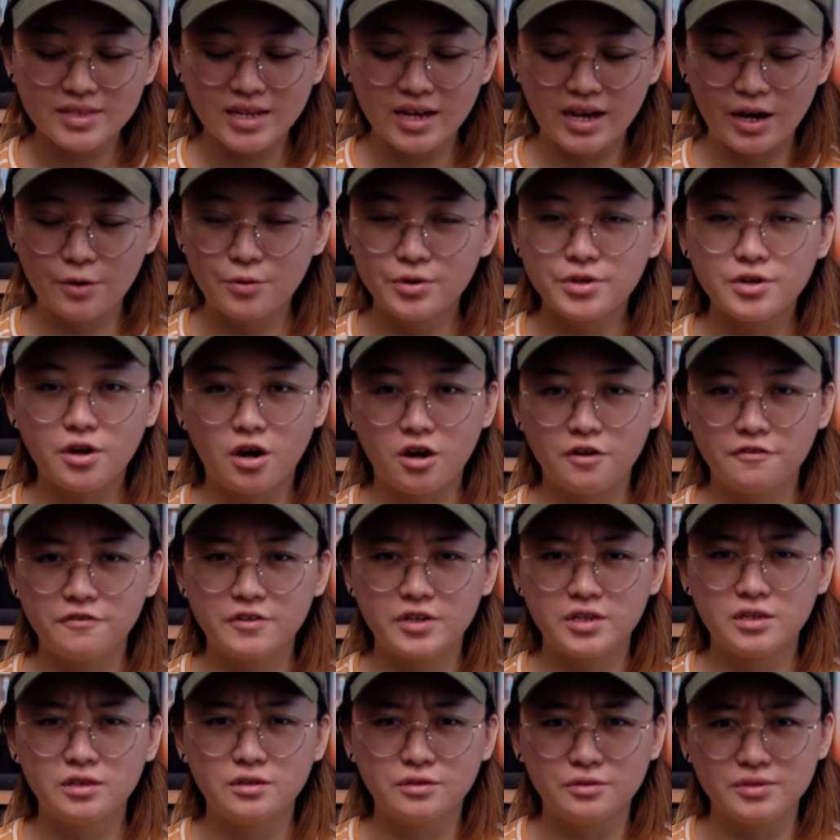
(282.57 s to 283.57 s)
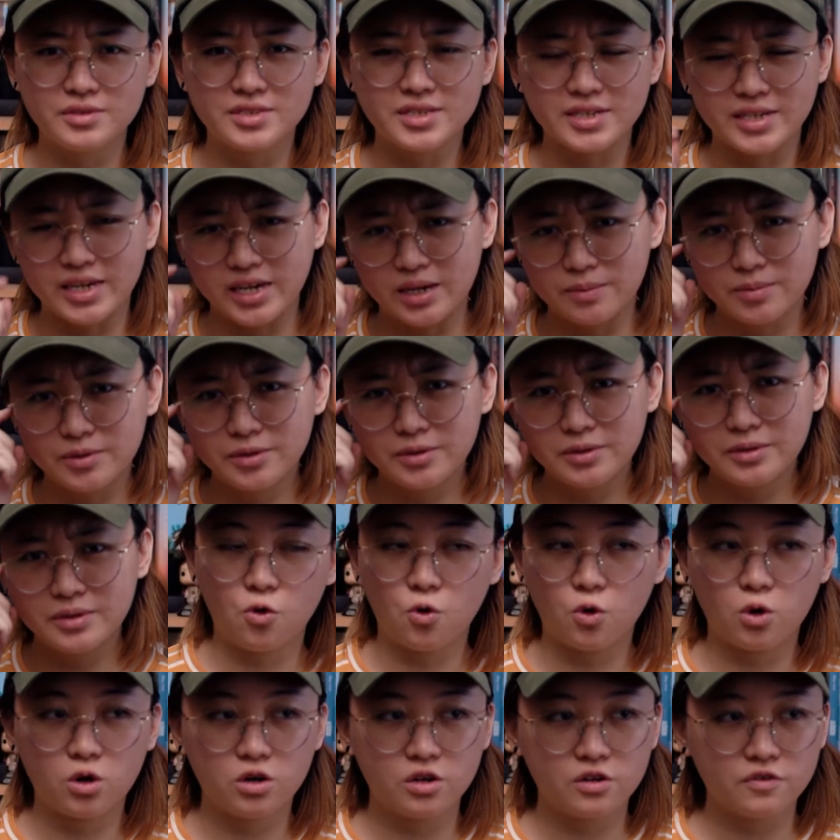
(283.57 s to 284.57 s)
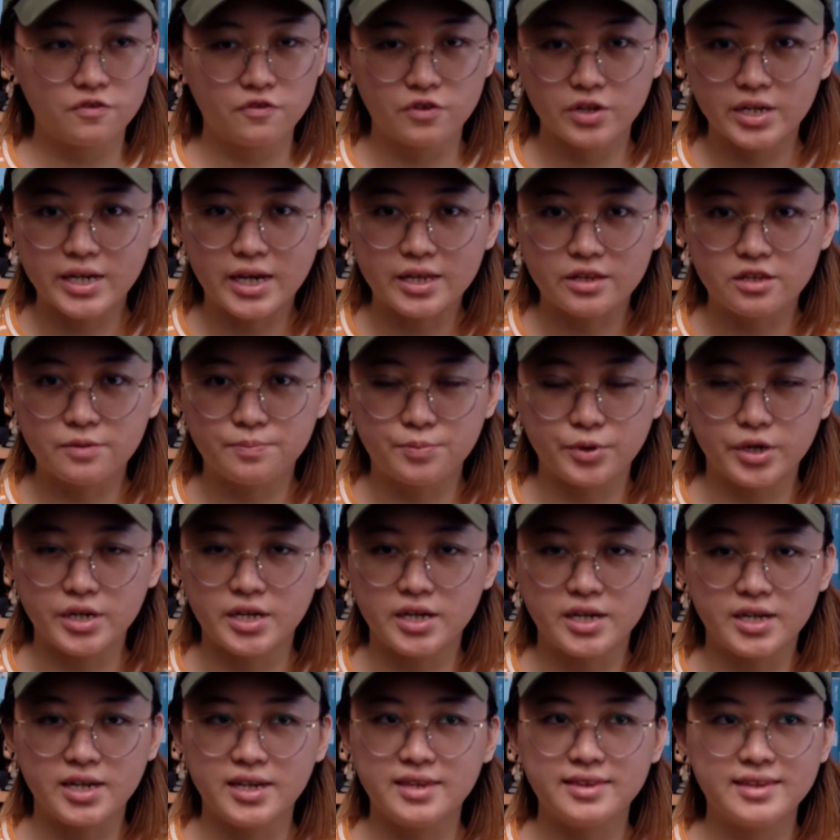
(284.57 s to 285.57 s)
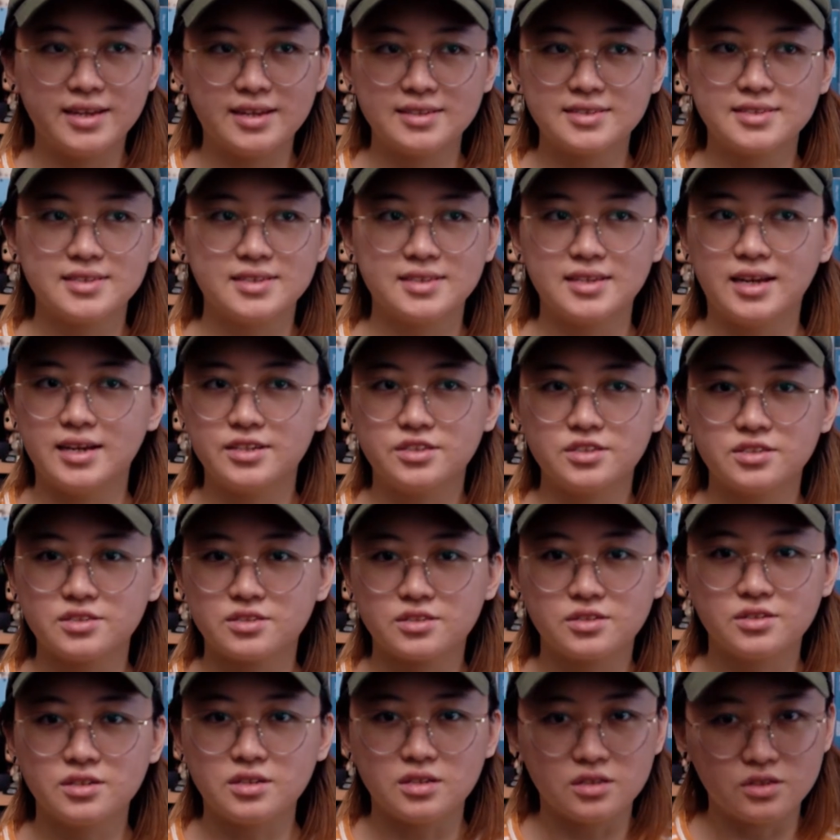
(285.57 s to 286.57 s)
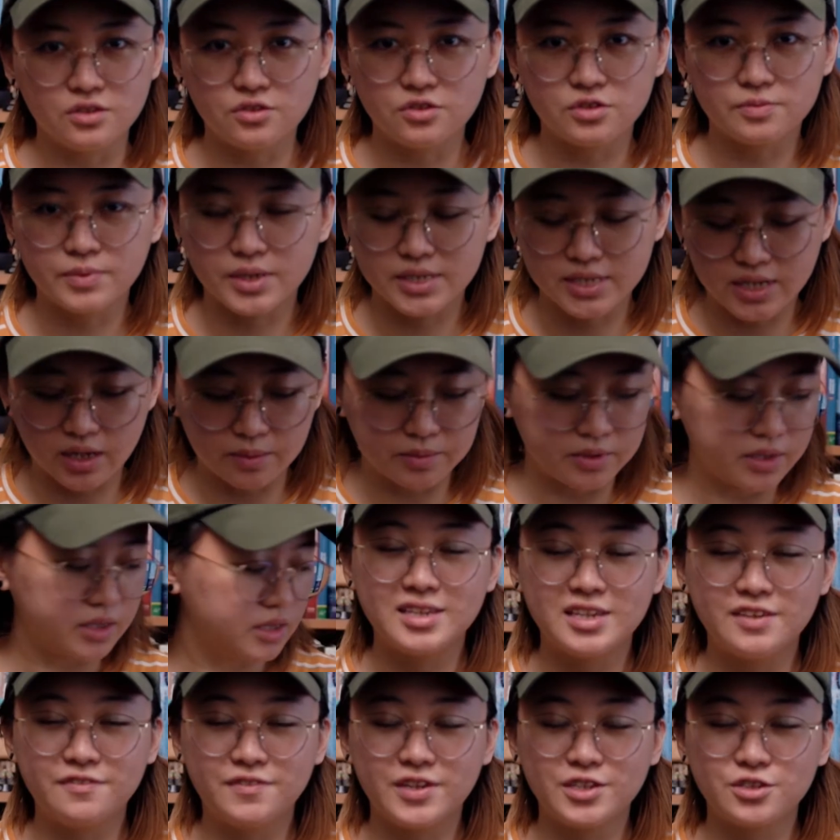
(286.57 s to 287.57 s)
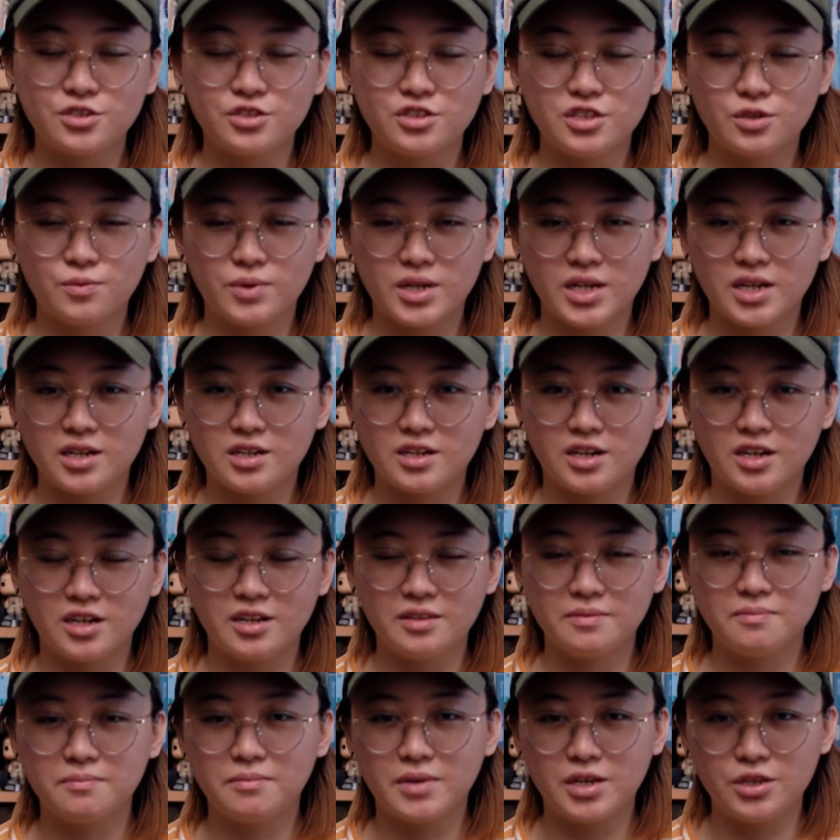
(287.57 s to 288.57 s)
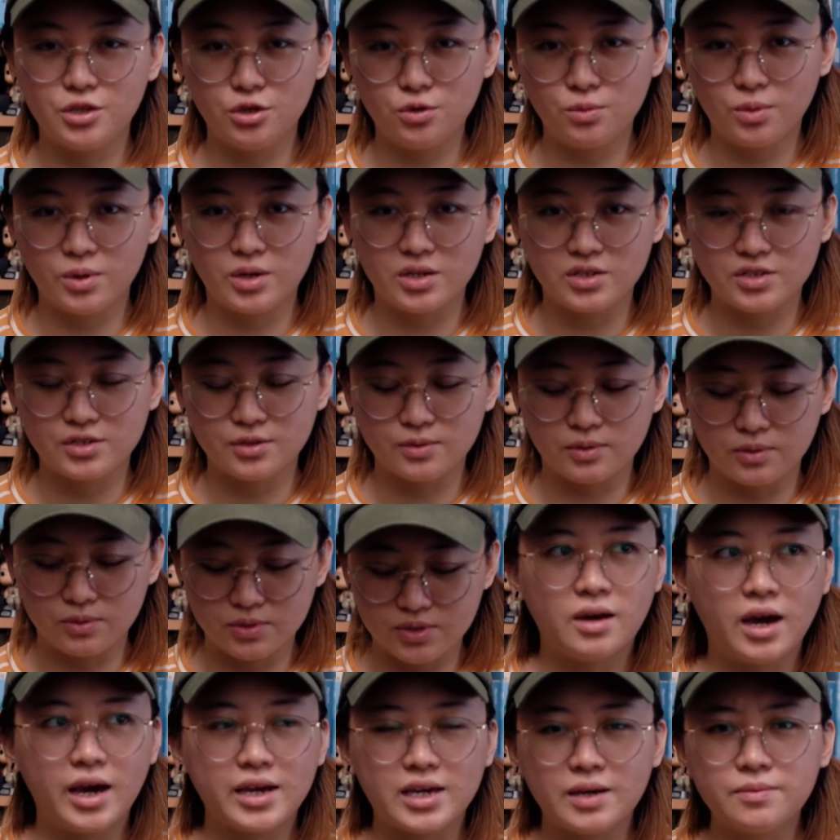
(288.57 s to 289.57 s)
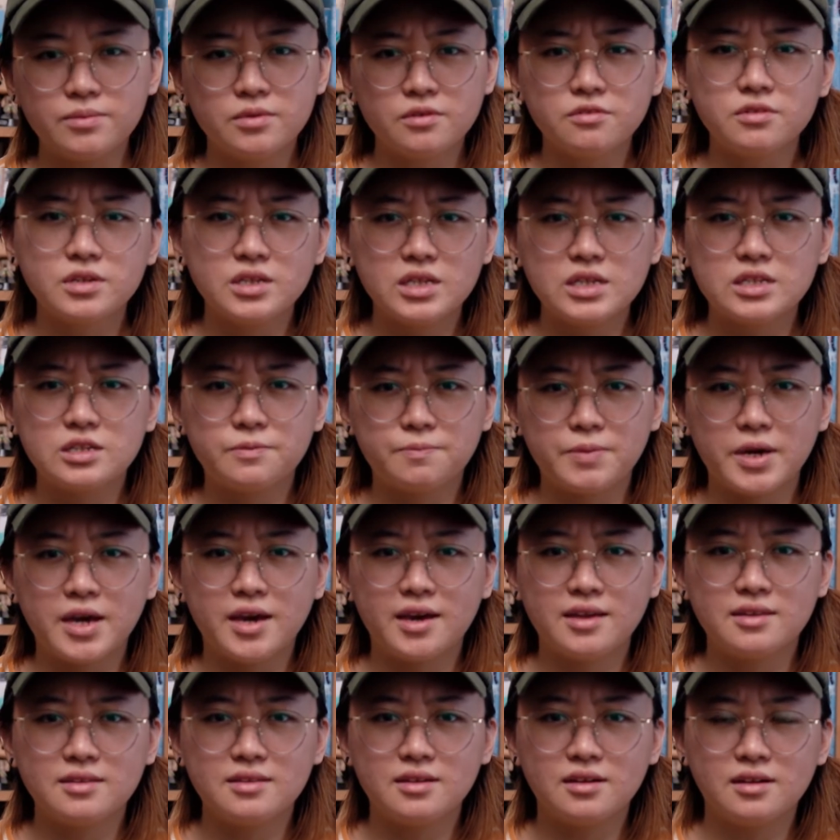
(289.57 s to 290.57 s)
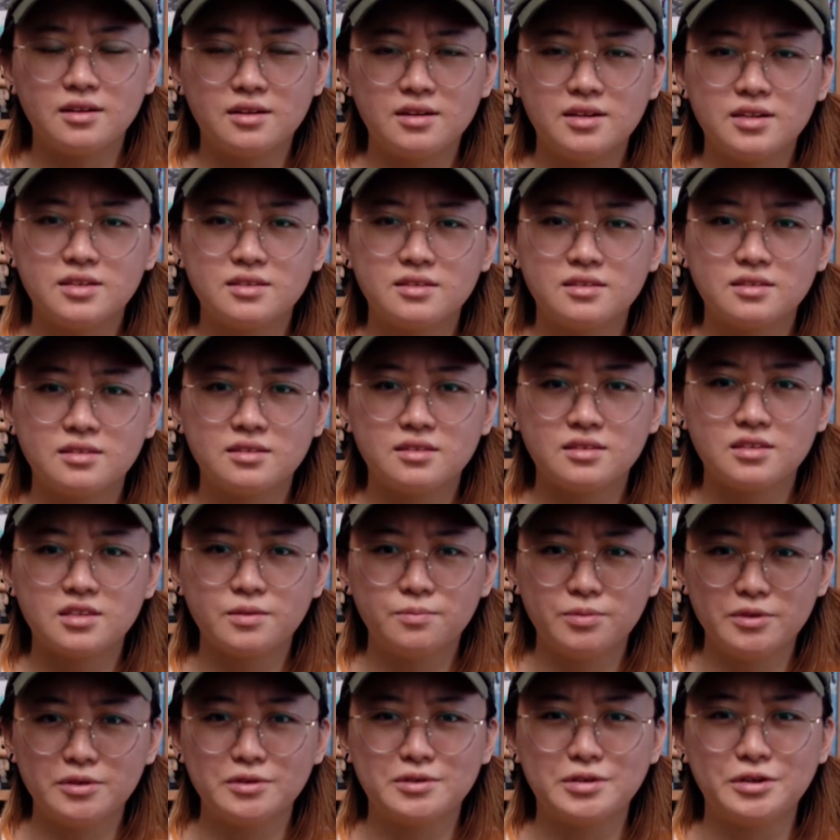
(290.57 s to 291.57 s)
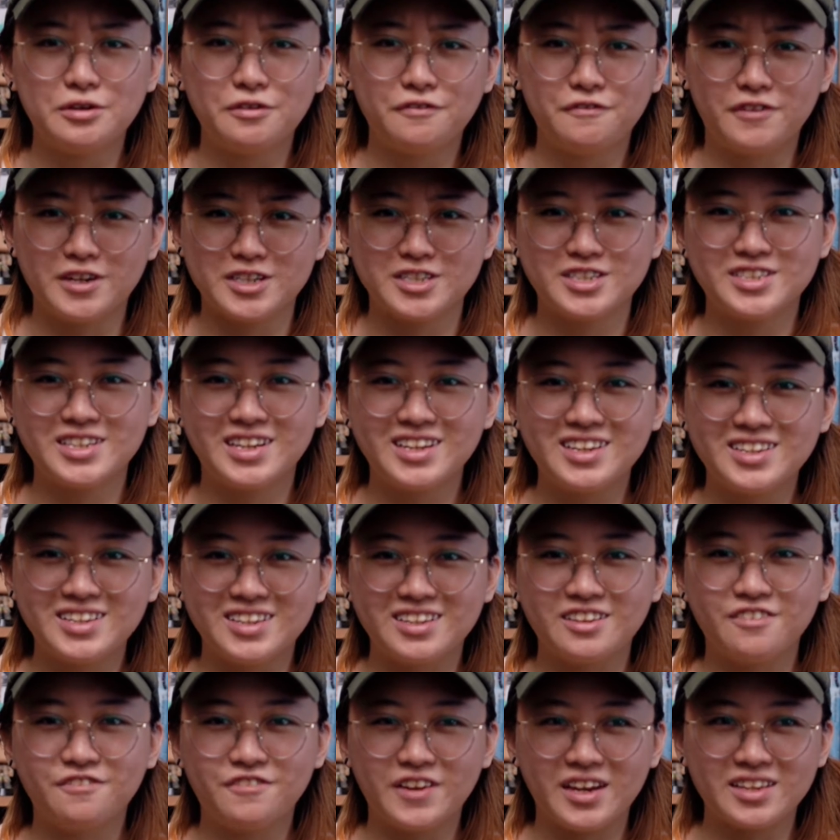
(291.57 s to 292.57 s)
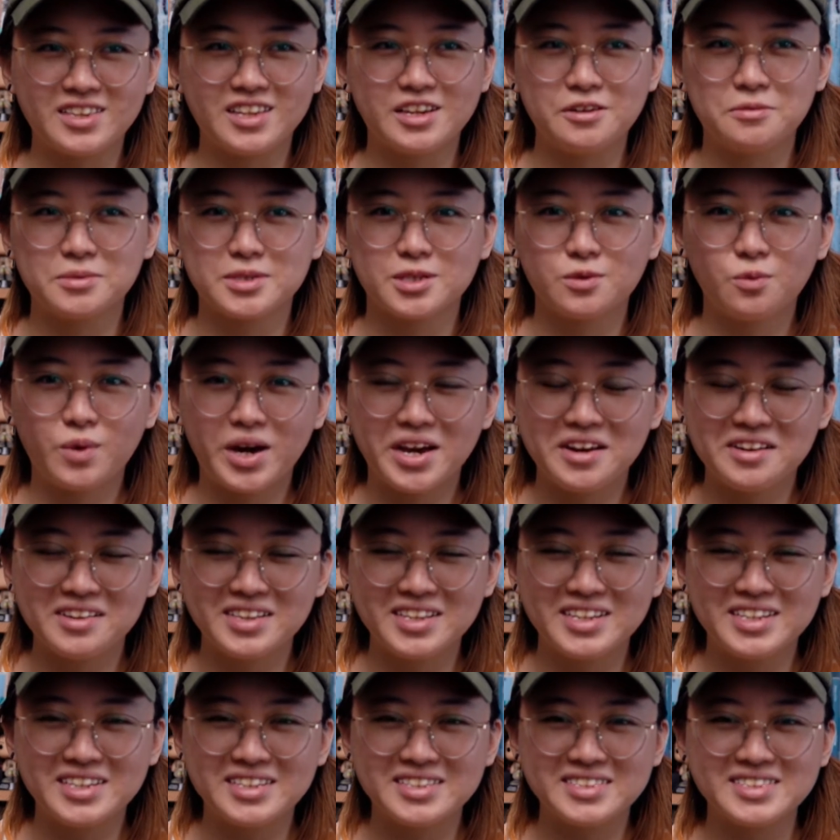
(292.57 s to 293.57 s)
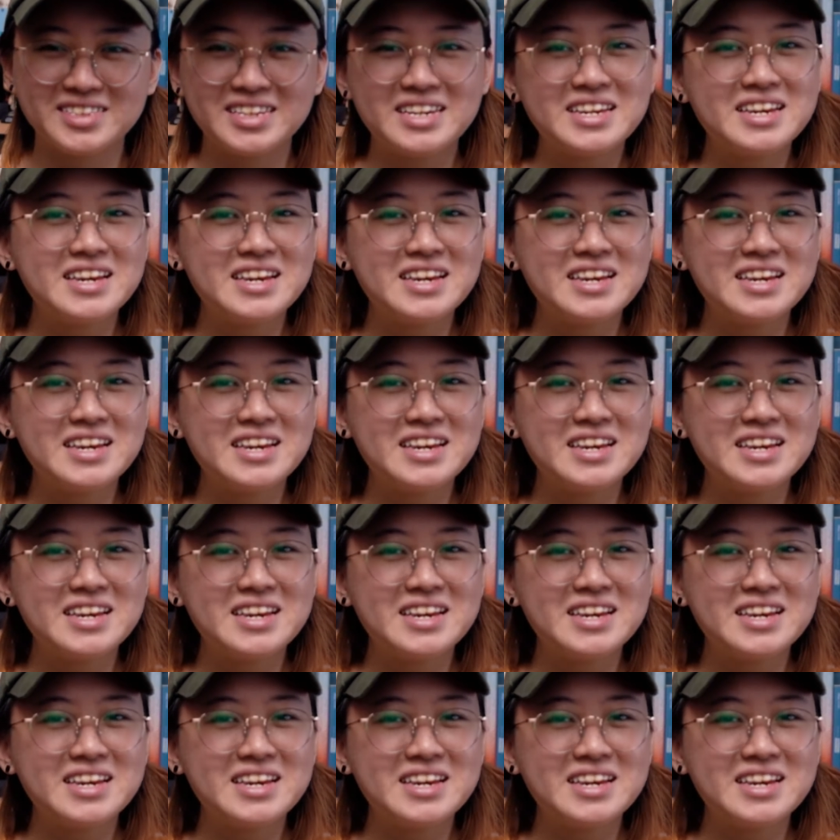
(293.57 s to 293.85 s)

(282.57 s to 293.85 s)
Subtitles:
I would often lose the cable or forget to bring it, and that's it. I just couldn't use my tablet. Eventually, when I got my newer Intuos, I came to really depend on the Bluetooth functionality, the fact that it was wireless.